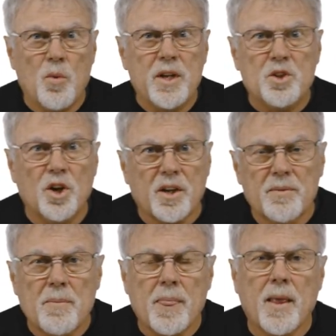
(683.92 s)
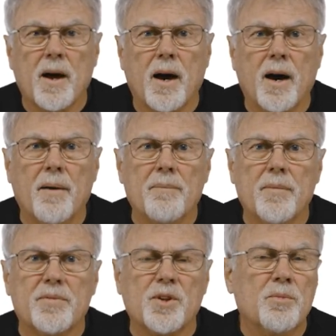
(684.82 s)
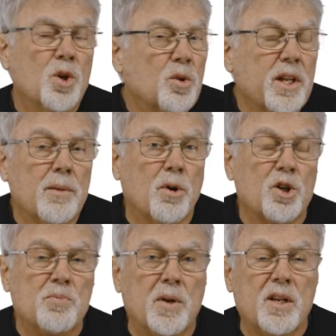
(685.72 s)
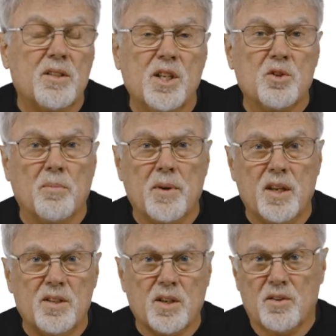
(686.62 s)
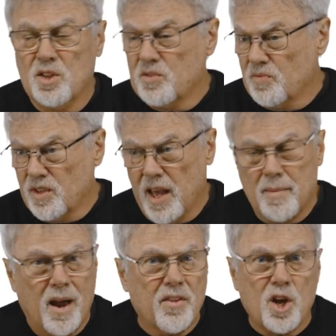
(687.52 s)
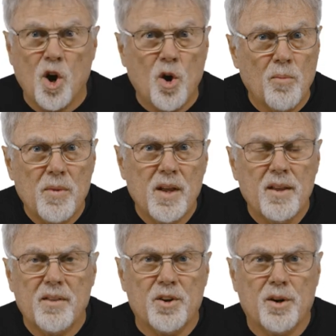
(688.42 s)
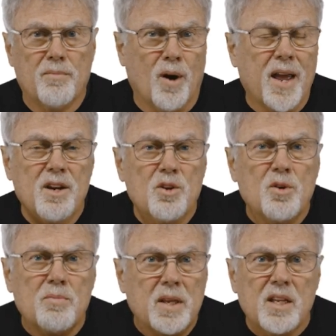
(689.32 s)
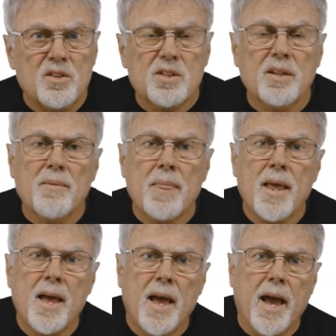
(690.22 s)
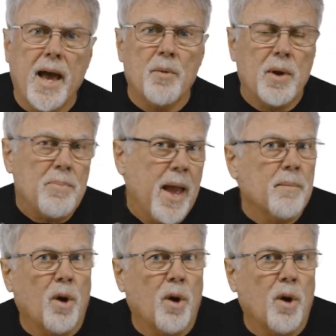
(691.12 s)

we took some newly emerged bees. These are bees that just came out of the comb. They're brand new bees. And we paint